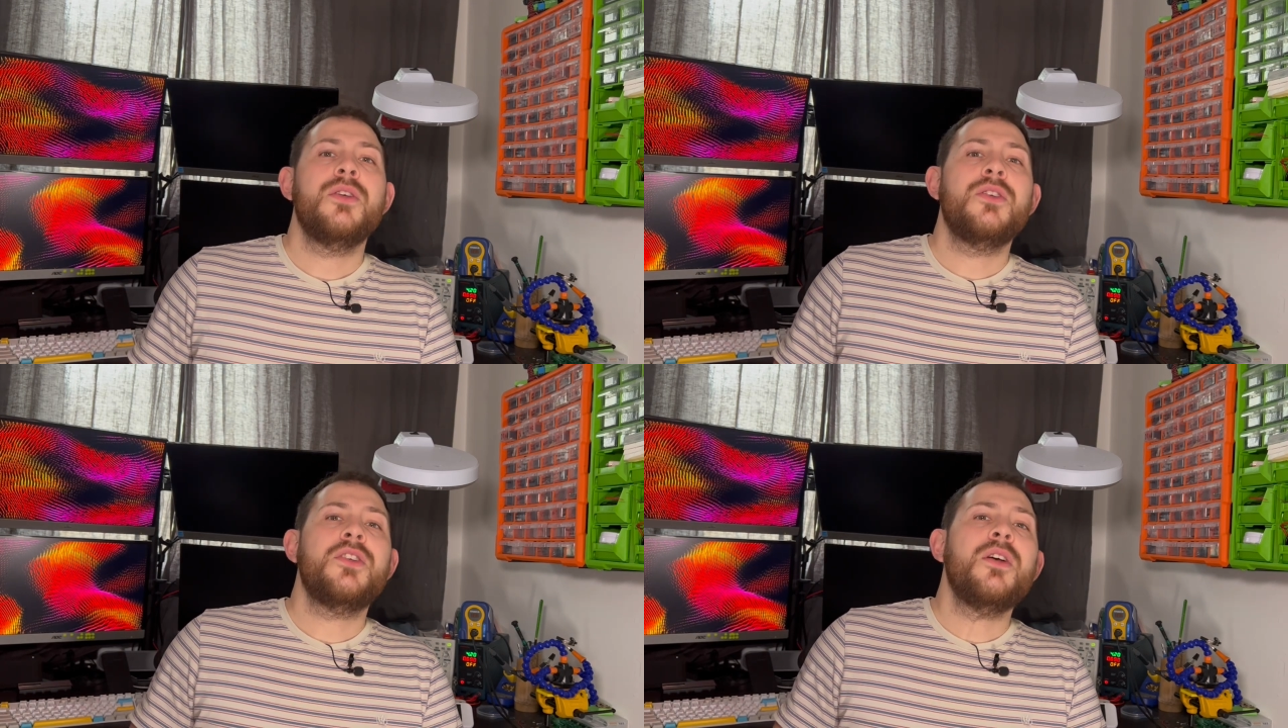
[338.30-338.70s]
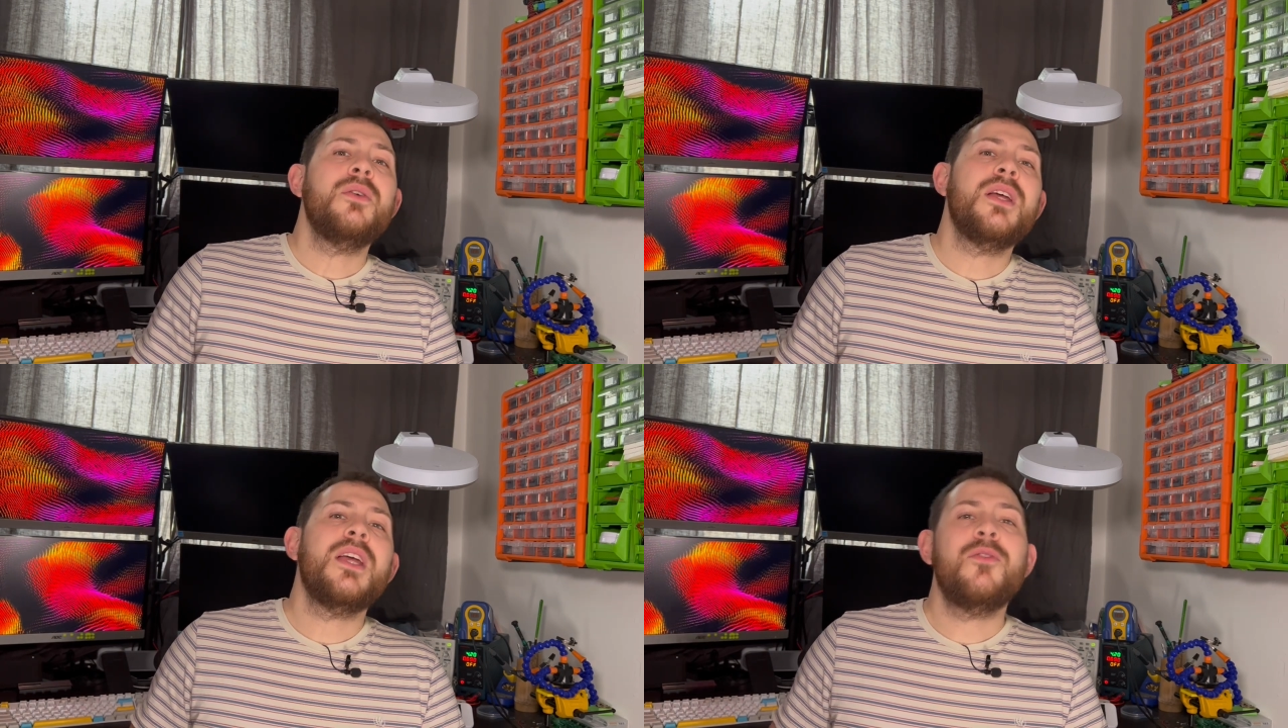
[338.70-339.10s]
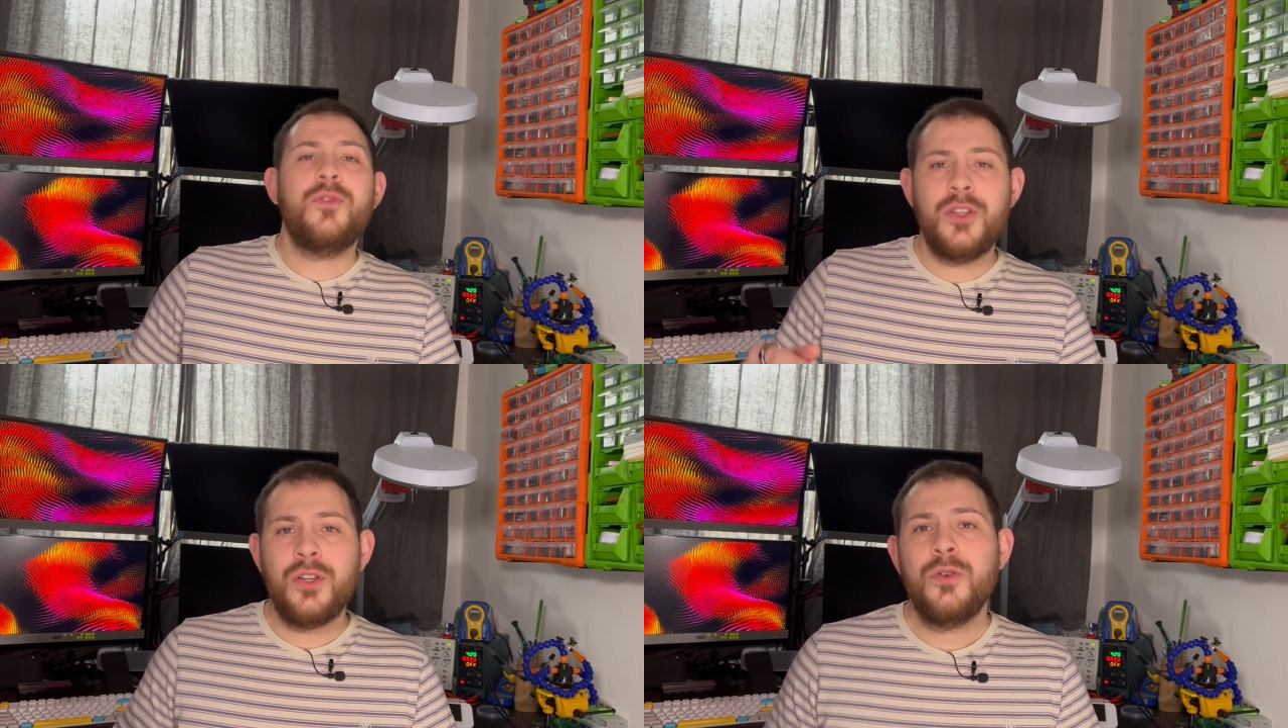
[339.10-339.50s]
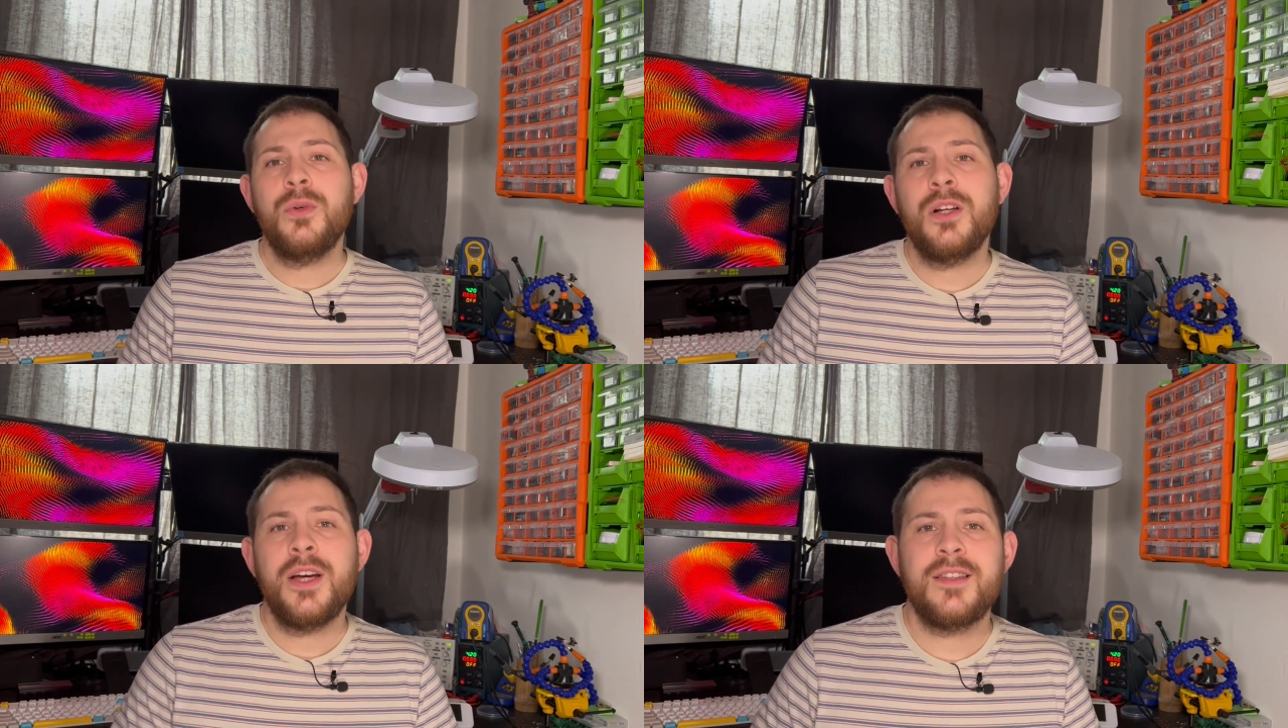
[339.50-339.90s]
So if you
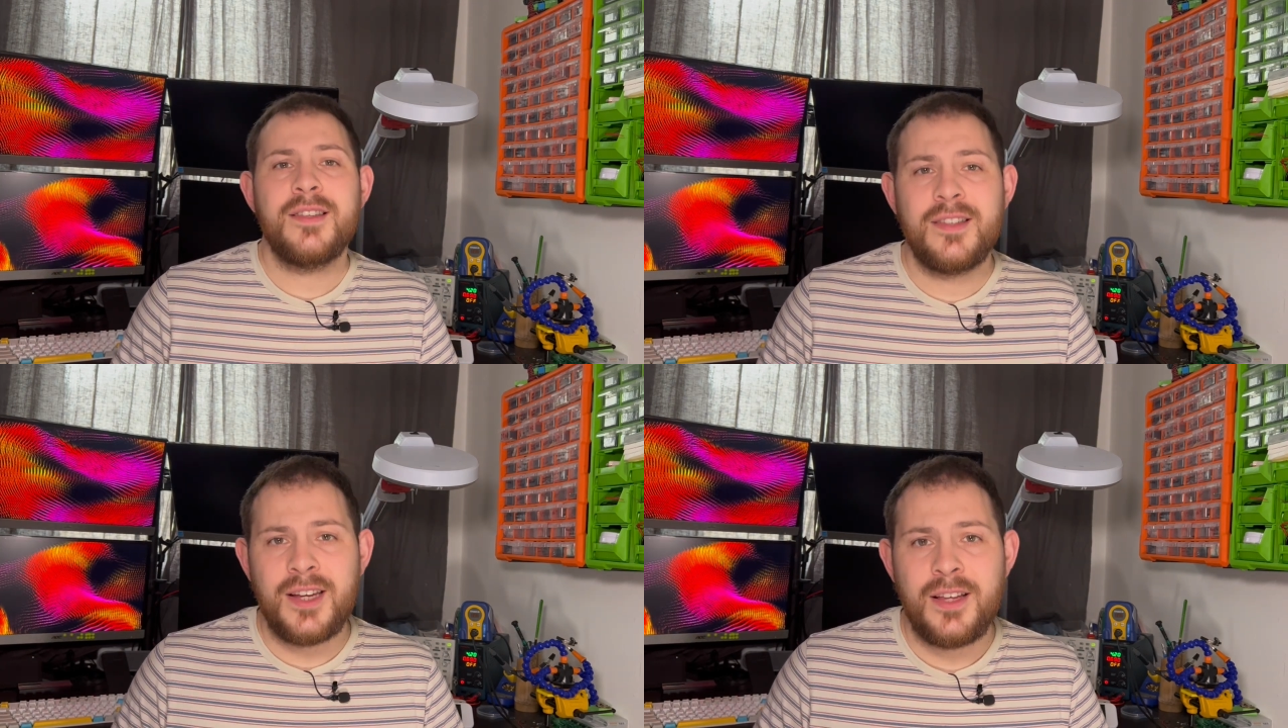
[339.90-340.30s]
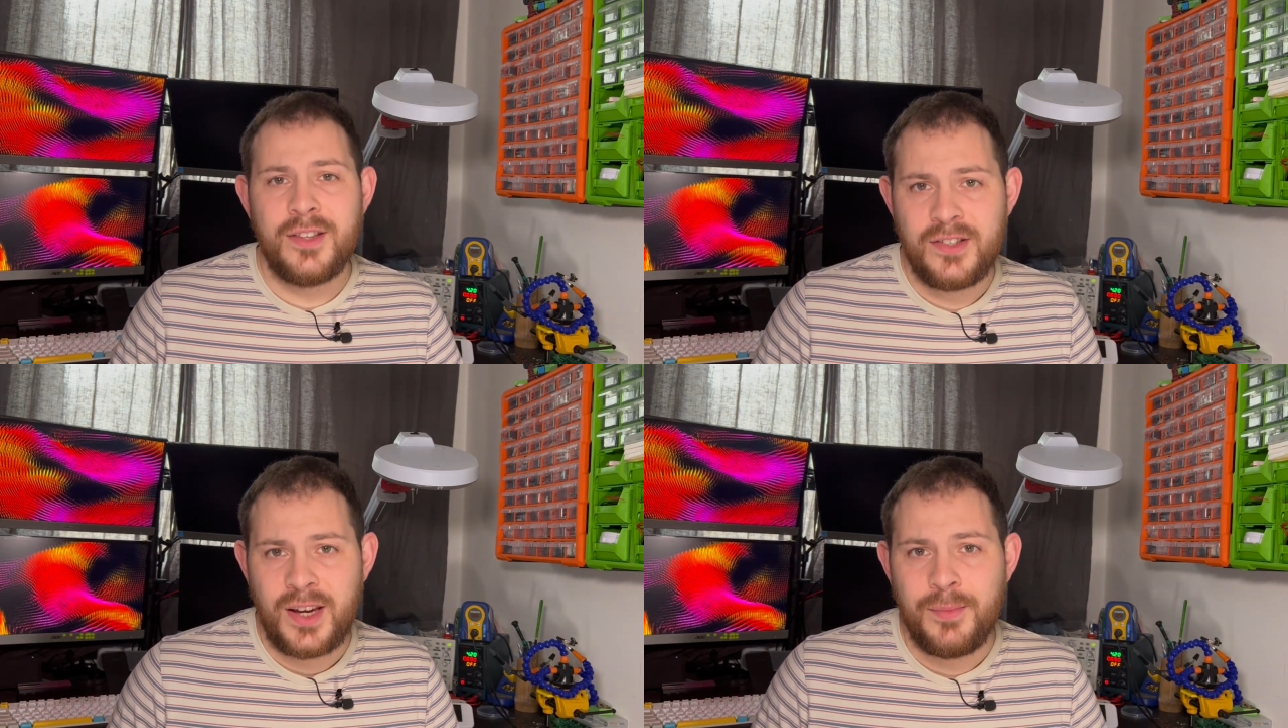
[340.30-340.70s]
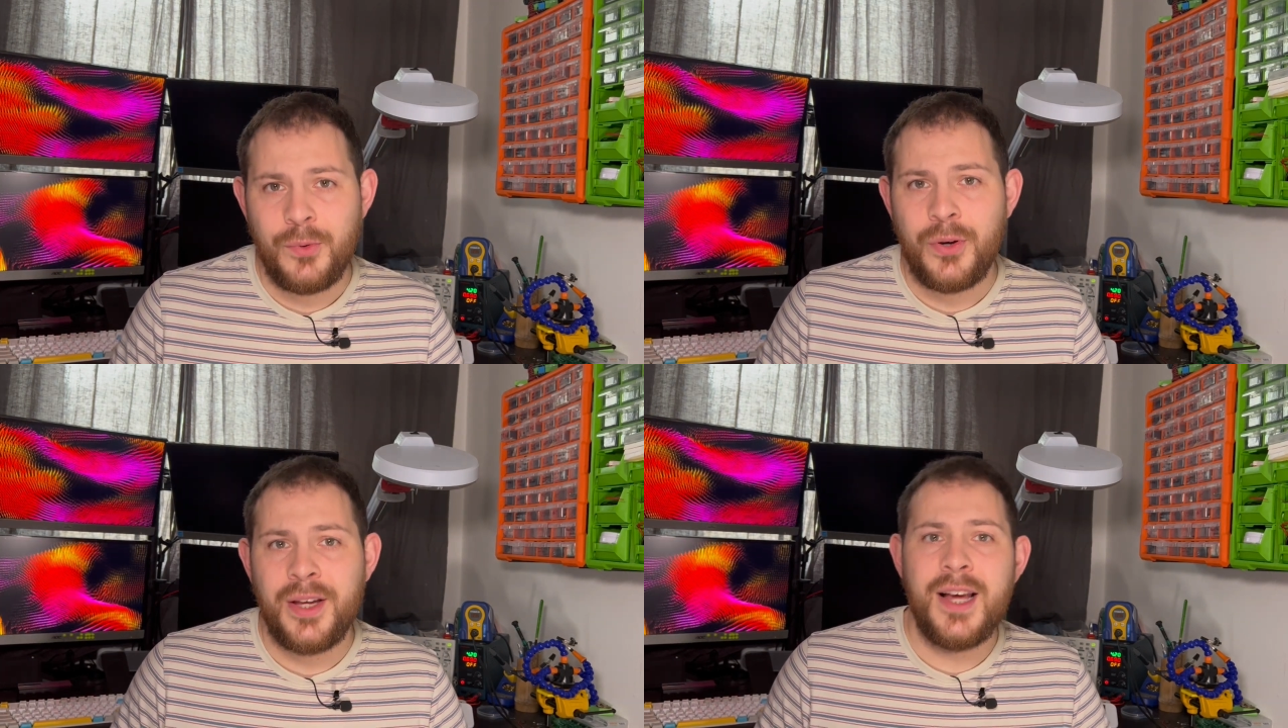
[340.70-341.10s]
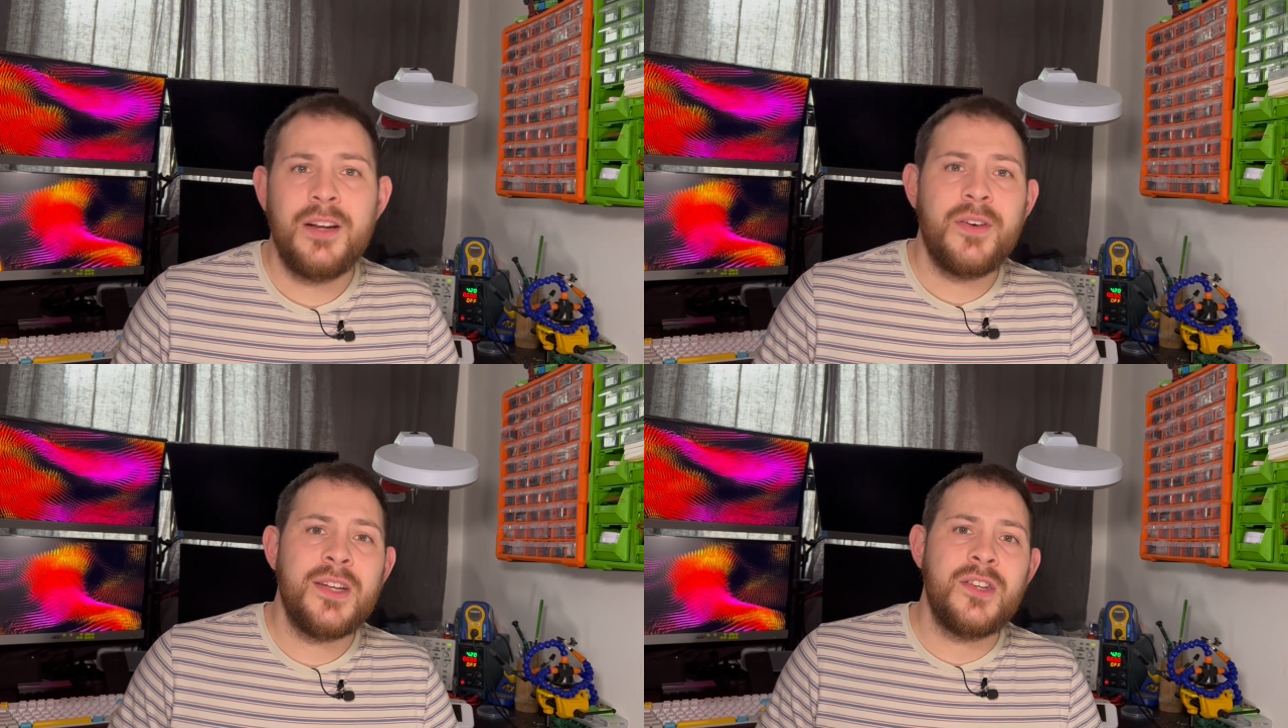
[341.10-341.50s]
would like to see the SAMEBOY
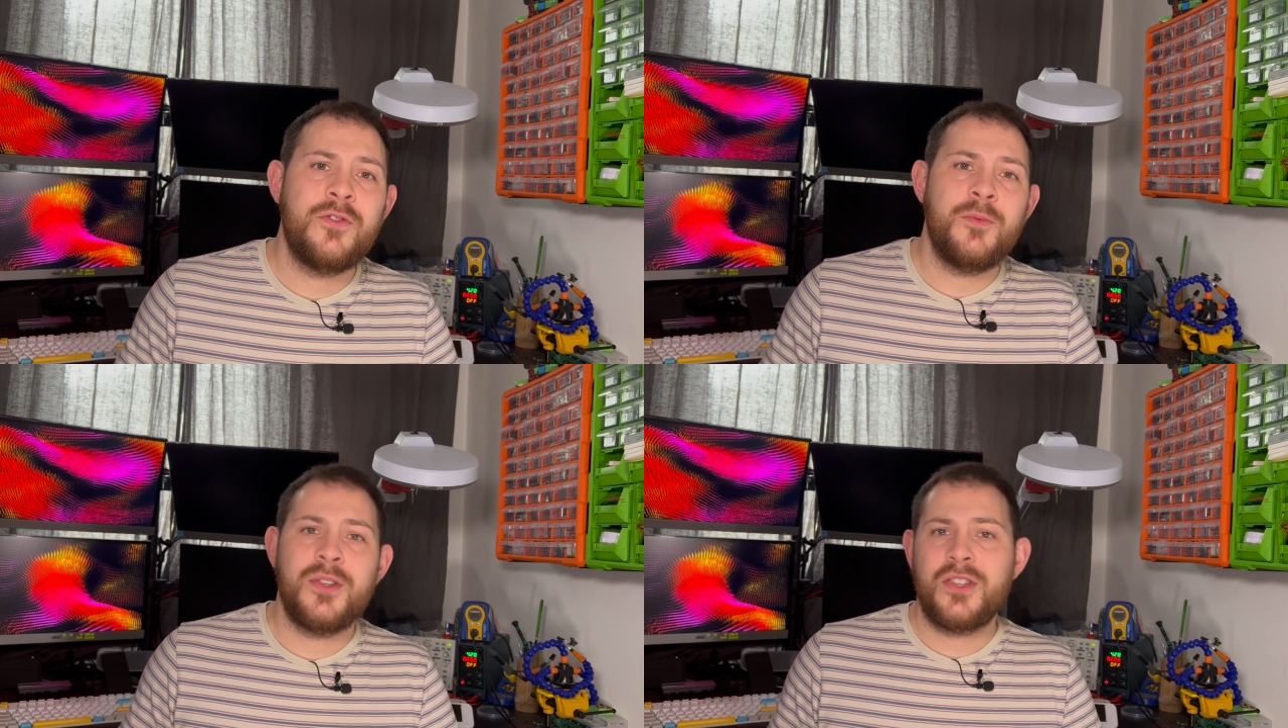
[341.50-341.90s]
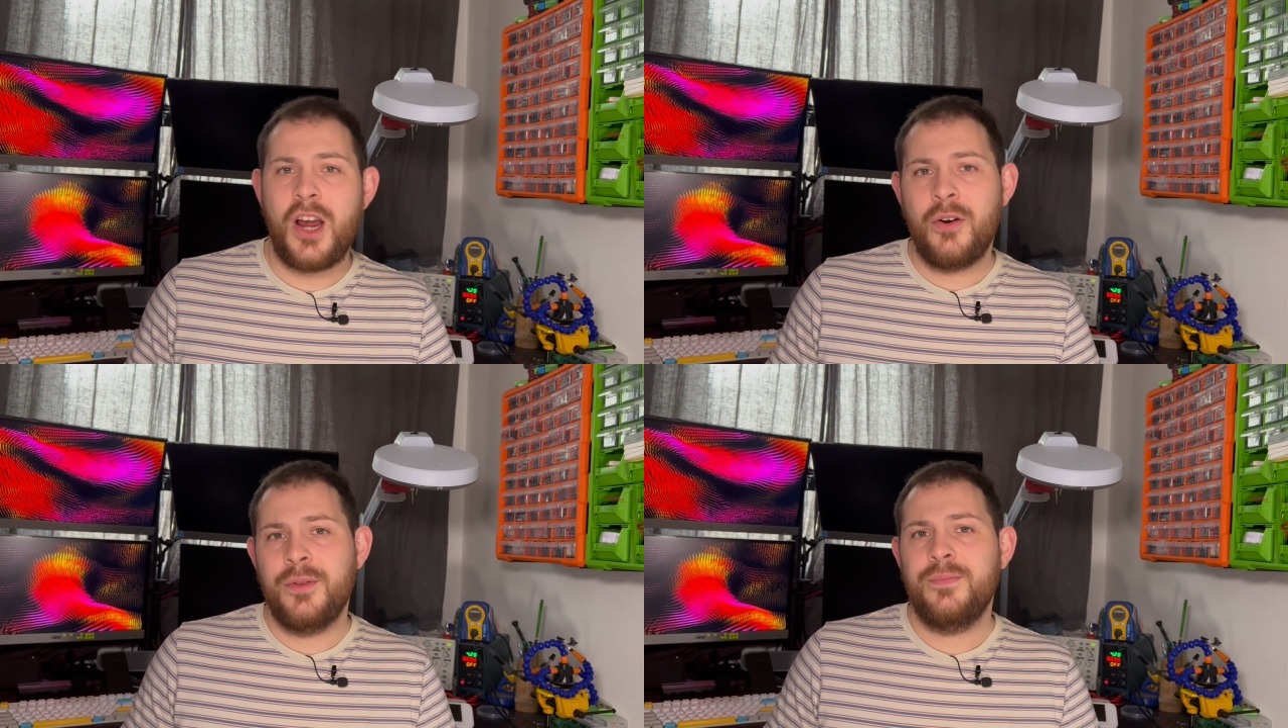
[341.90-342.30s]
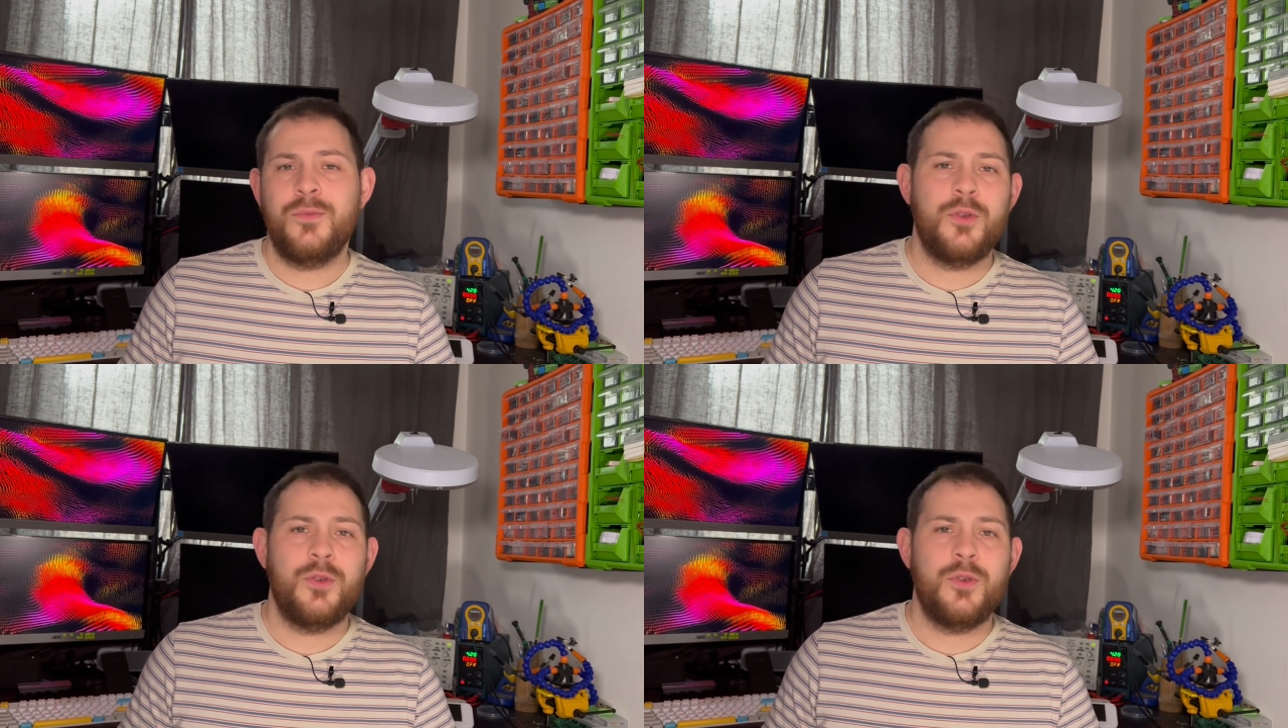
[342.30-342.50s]
elevated from its current